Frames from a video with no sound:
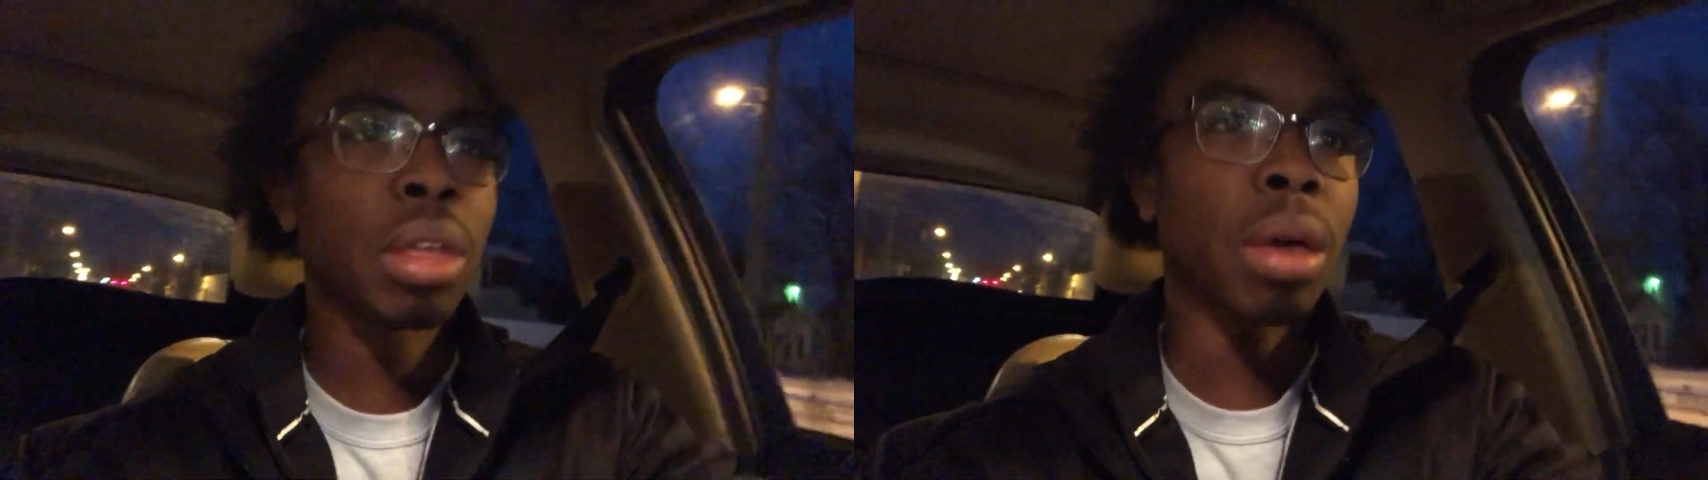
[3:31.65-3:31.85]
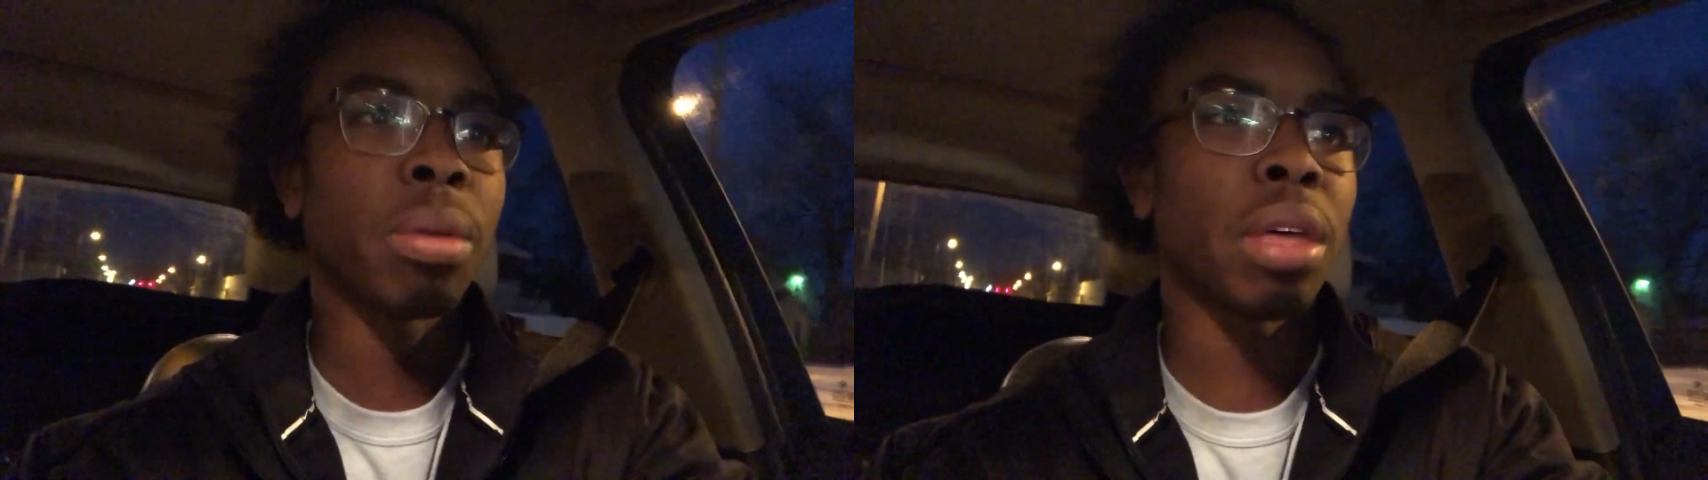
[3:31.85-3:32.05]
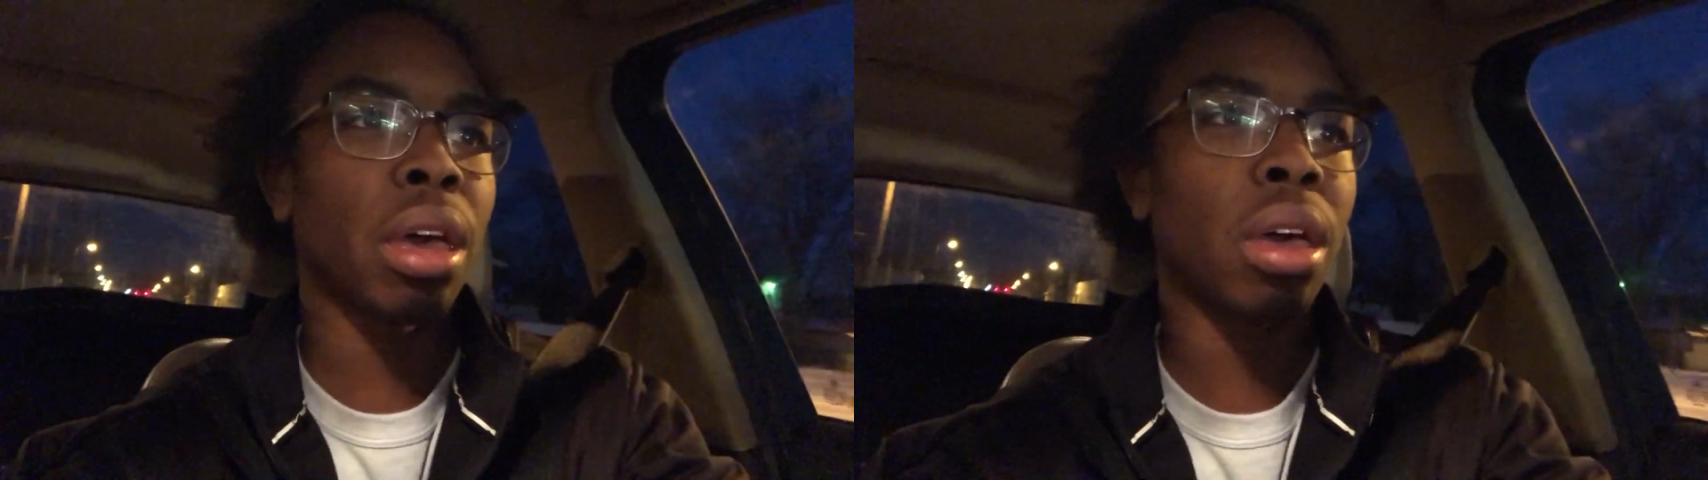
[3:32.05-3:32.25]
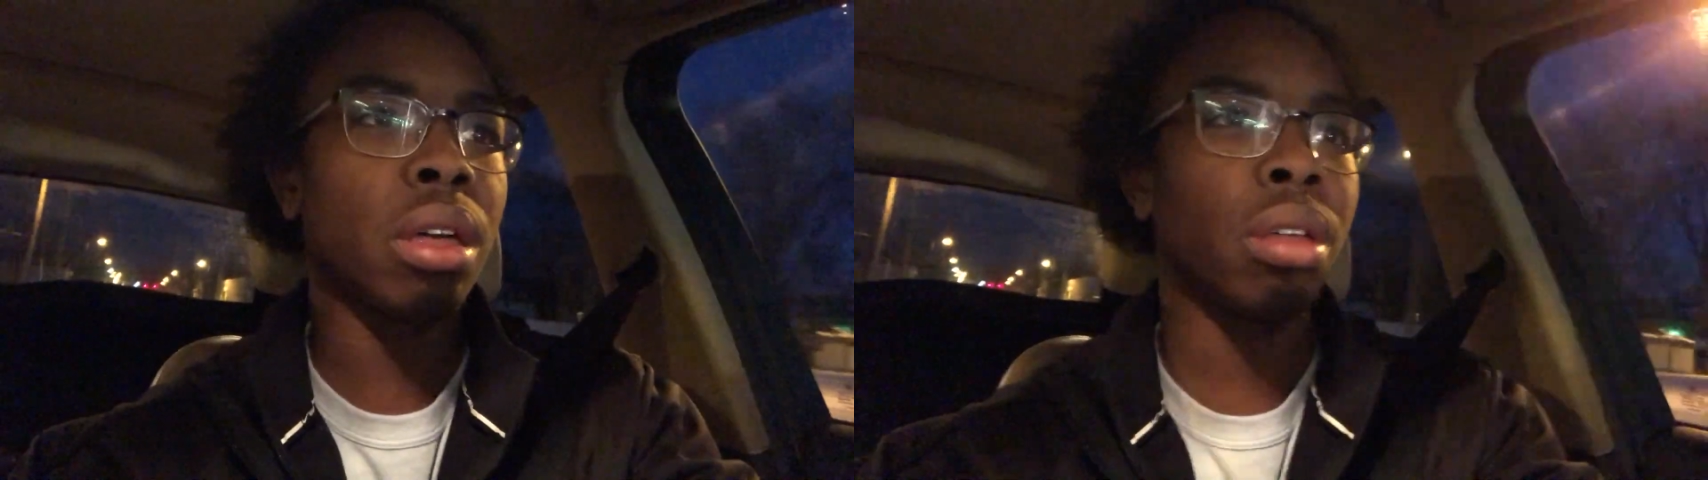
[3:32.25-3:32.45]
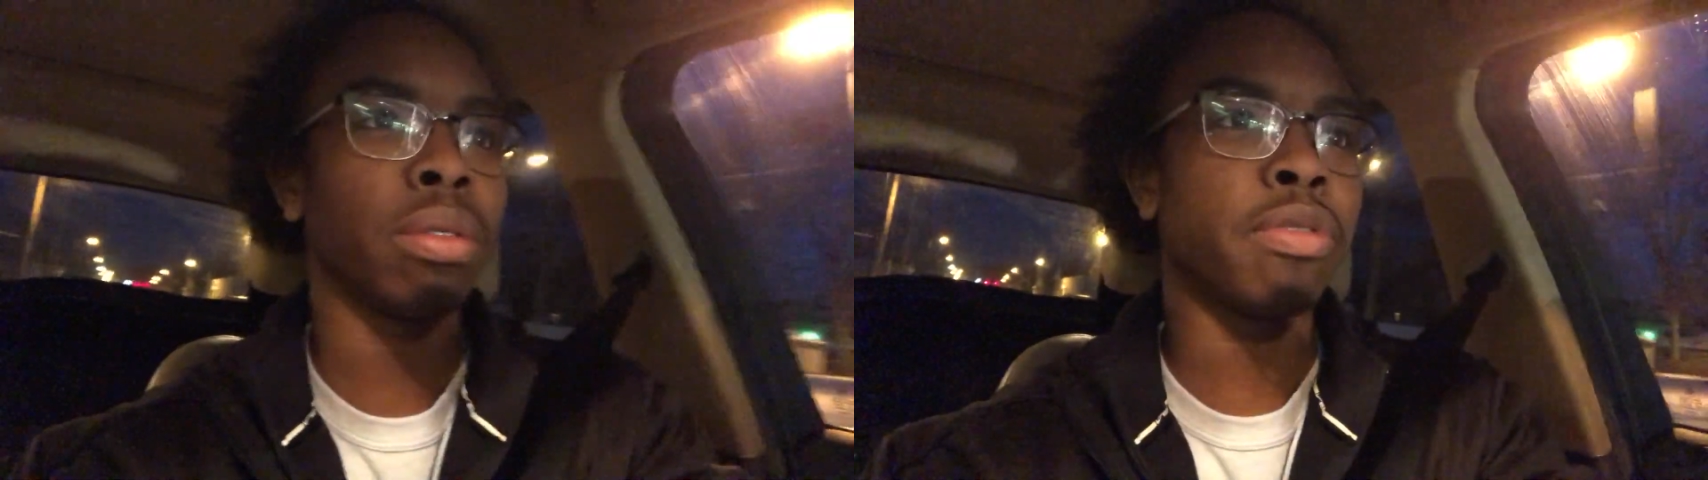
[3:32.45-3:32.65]
that,
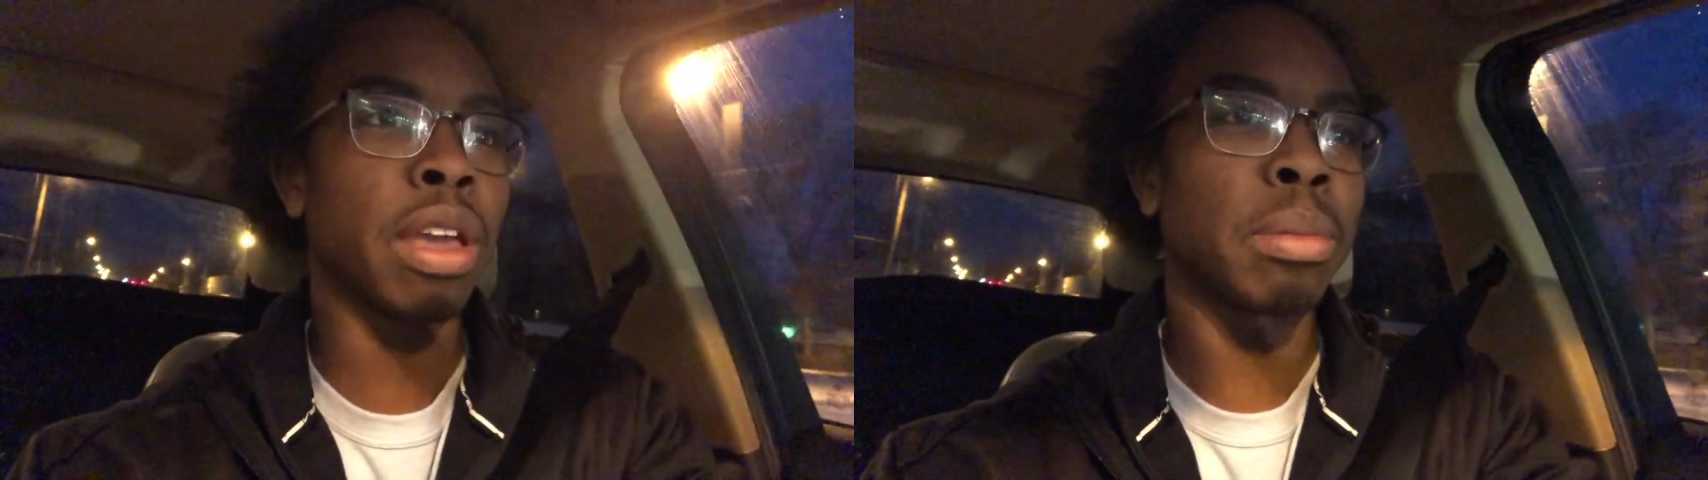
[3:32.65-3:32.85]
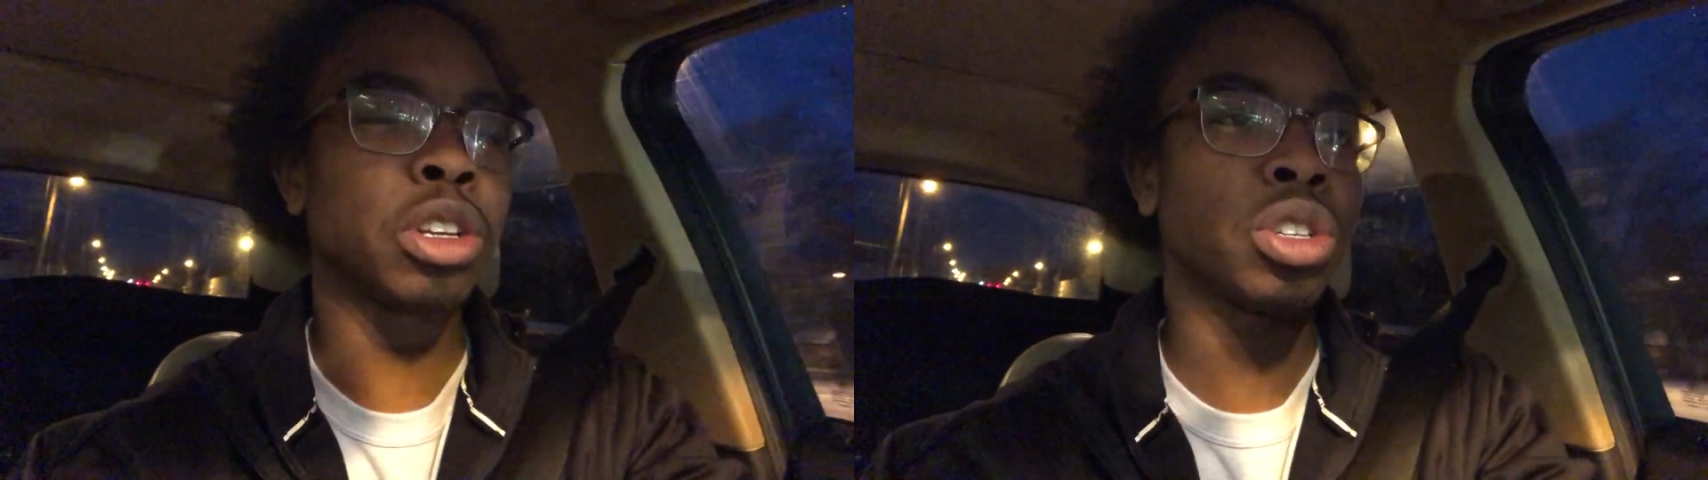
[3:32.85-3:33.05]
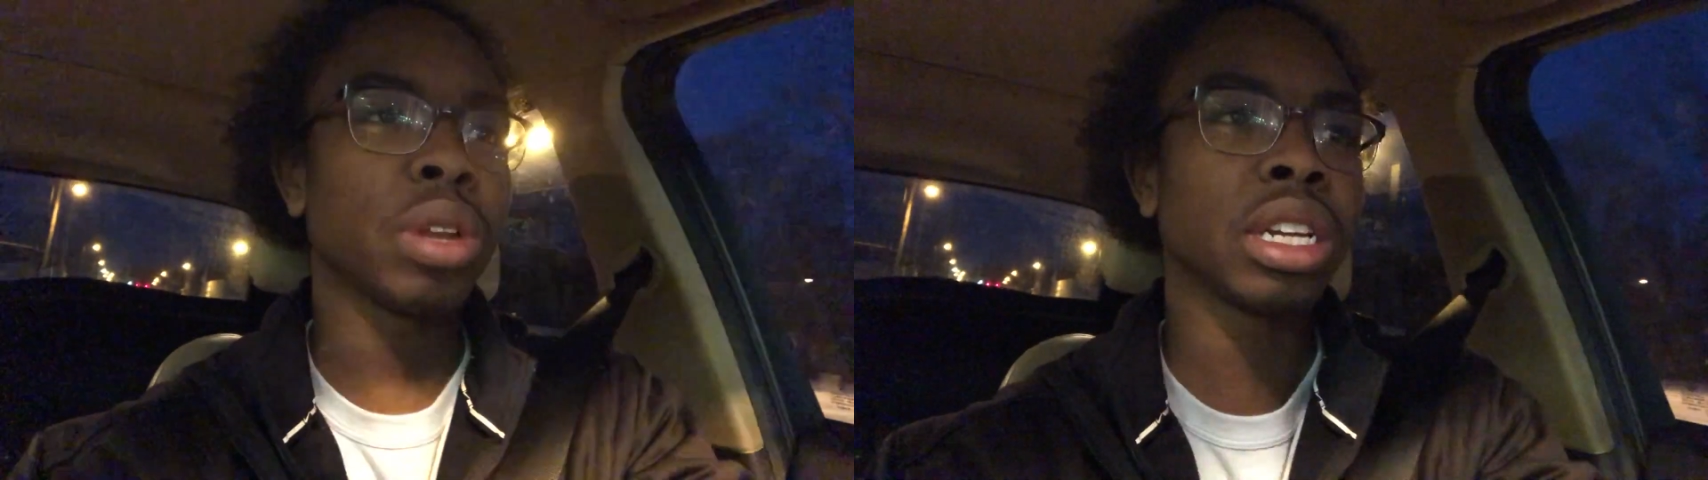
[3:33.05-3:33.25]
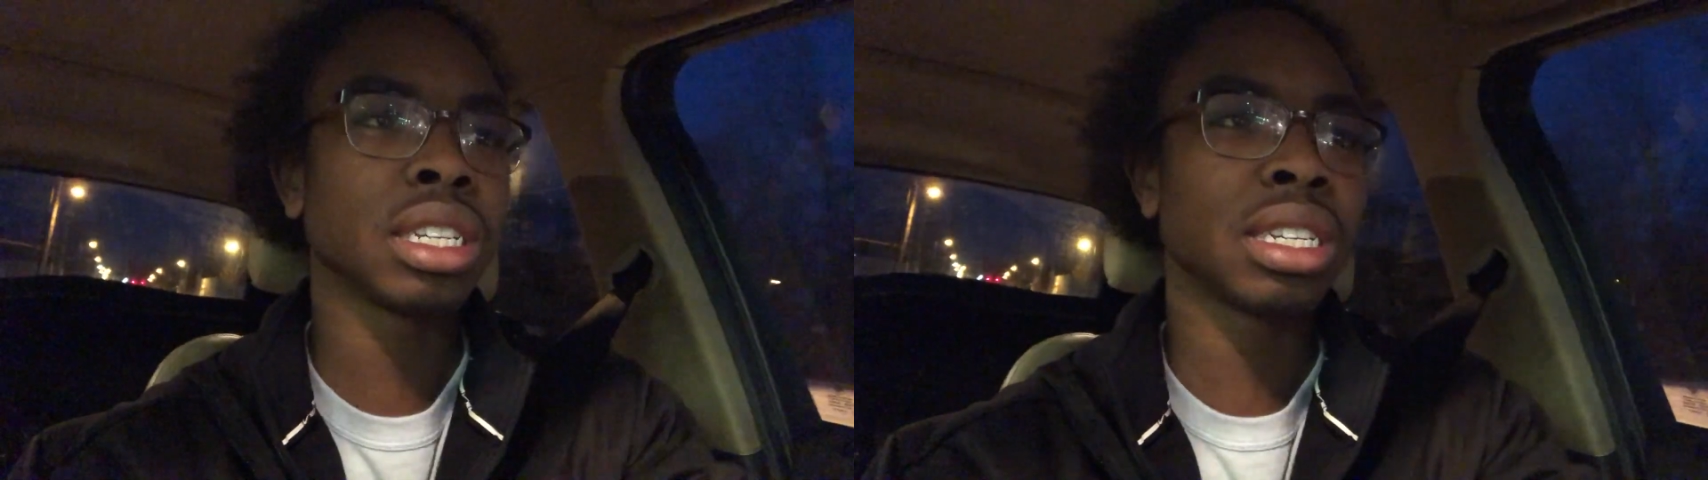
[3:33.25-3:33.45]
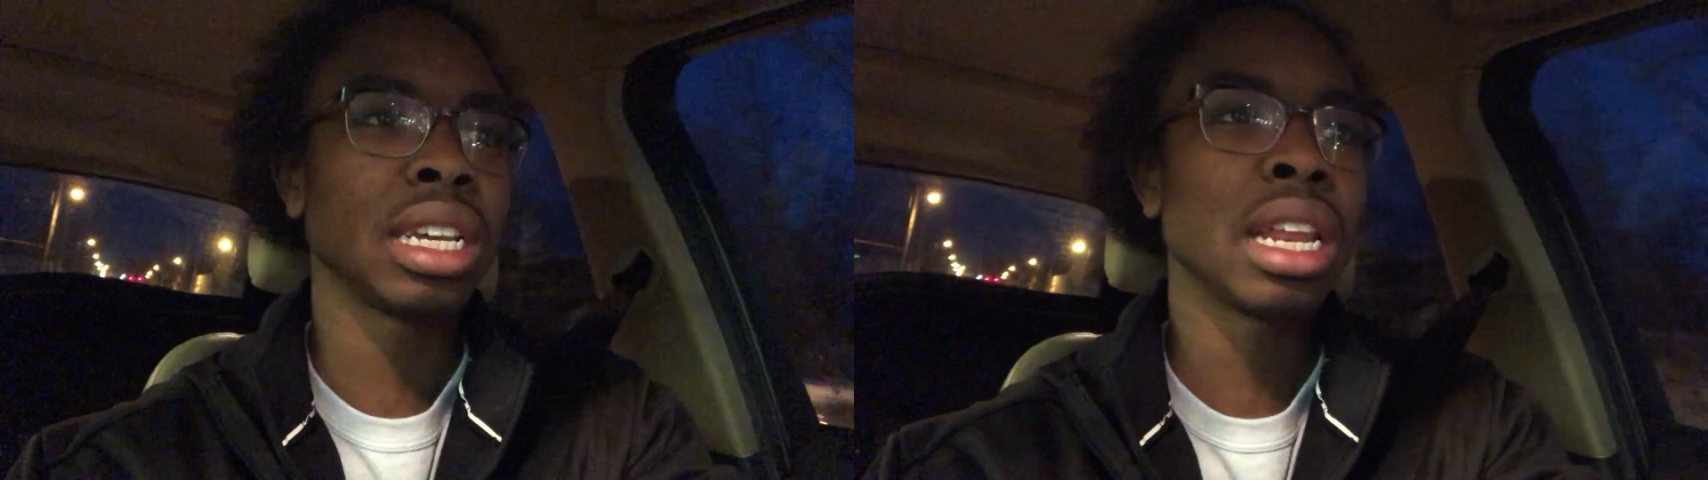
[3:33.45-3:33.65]
that family shoot I
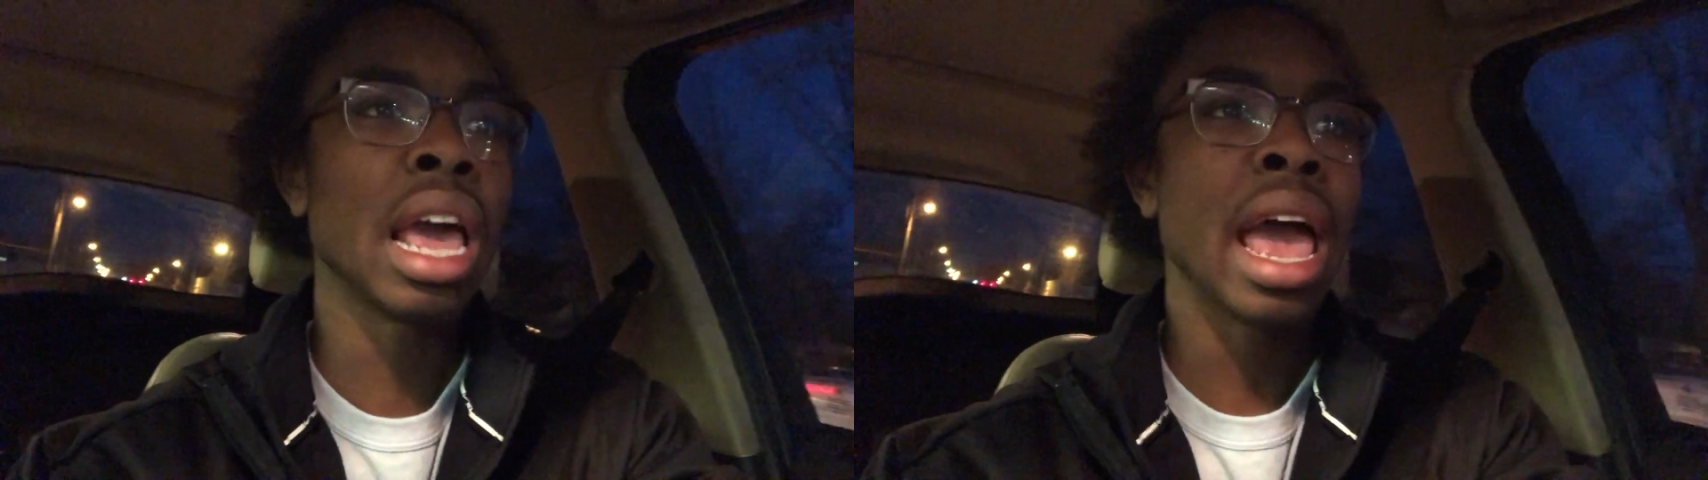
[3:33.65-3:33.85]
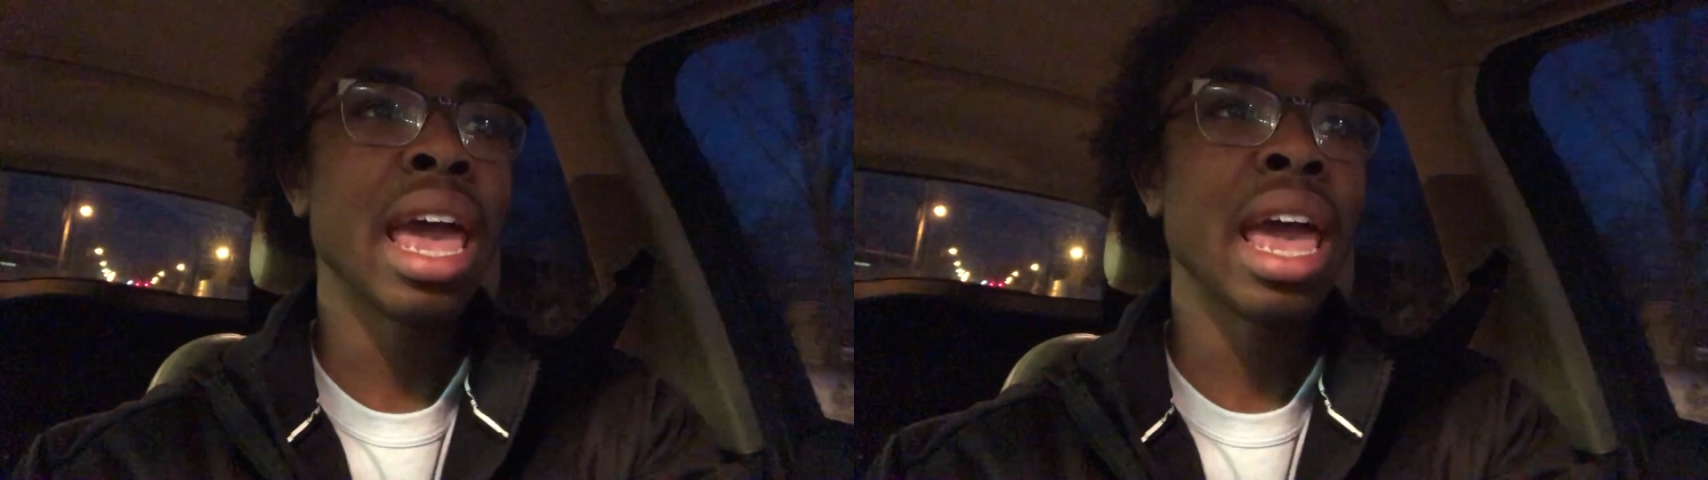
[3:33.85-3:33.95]
just did,